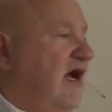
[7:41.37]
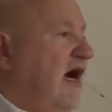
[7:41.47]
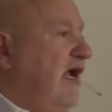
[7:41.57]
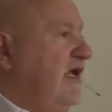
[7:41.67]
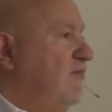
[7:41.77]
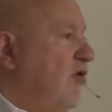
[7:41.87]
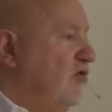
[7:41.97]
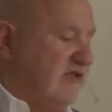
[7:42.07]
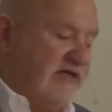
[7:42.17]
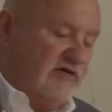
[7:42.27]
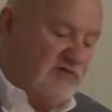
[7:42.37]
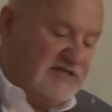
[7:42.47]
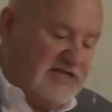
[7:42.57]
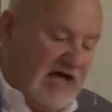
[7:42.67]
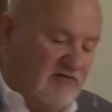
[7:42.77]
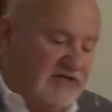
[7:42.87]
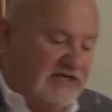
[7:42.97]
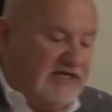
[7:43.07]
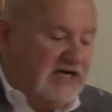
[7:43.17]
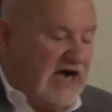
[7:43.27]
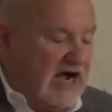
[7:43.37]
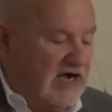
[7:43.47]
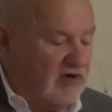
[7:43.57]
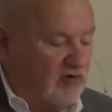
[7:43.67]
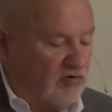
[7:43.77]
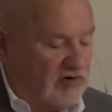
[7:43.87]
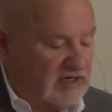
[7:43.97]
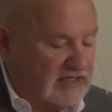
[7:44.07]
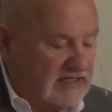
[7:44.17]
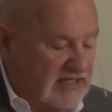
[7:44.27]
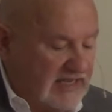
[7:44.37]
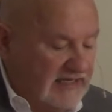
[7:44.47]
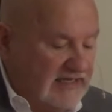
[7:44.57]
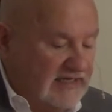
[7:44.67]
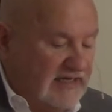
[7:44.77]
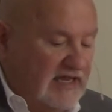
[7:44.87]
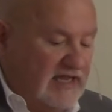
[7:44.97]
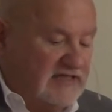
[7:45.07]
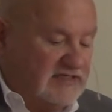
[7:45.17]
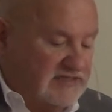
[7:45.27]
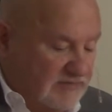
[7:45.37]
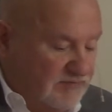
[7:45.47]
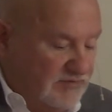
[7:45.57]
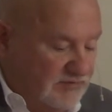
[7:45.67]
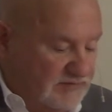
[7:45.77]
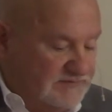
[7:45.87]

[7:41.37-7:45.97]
I am only a resounding gong or a clanging cymbal.